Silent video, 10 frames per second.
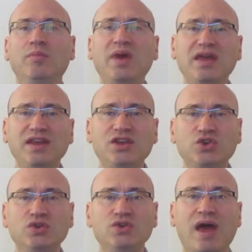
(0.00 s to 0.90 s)
Pay
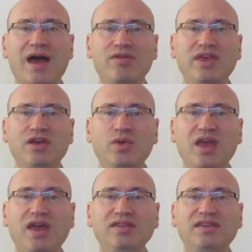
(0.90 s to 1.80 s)
attention to how they
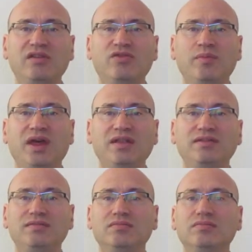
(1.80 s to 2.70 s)
create and foment
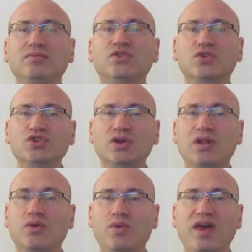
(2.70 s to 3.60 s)
social
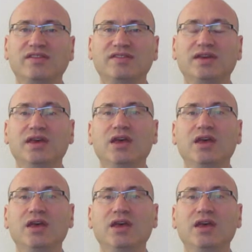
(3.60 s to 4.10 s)
unrest